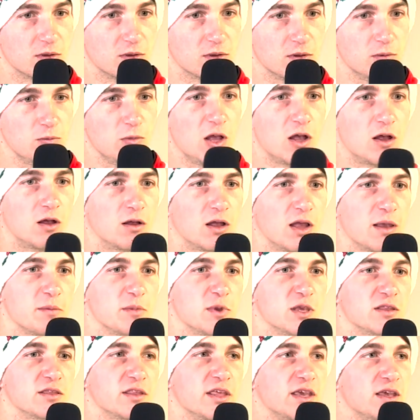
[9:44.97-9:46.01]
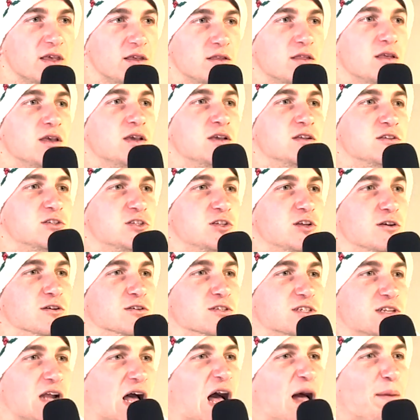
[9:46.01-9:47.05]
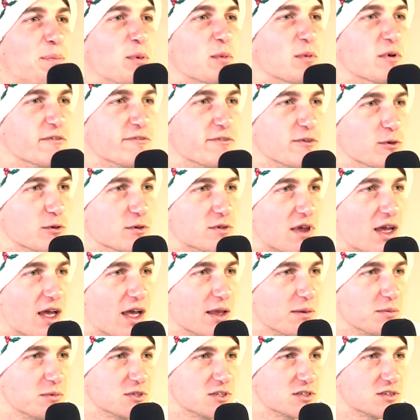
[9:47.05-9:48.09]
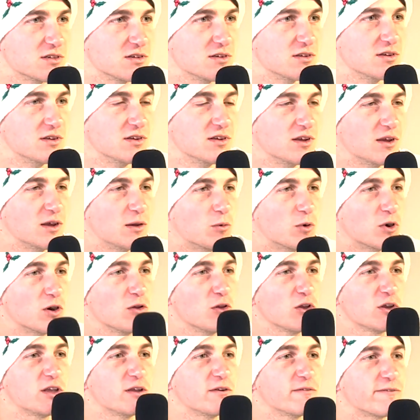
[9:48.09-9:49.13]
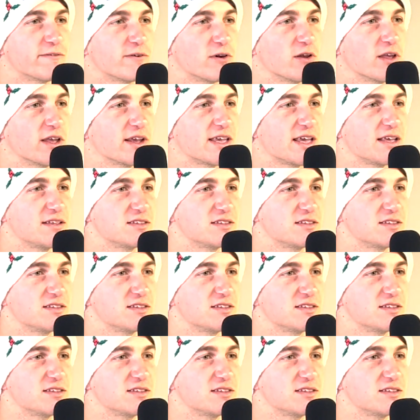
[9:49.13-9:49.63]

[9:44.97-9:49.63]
Well, I mean, they can still stop him a few times. We're looking for like 8